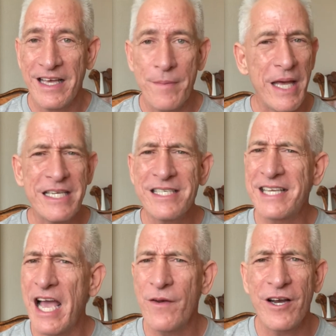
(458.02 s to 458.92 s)
I'm not
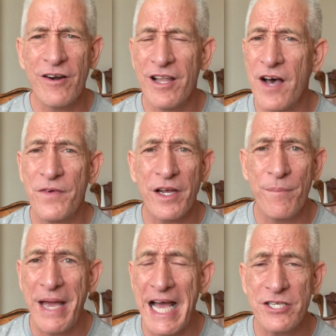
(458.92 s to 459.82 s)
discounting her love or
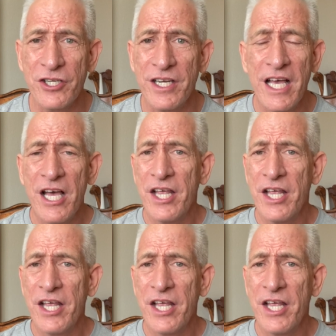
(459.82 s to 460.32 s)
compassion.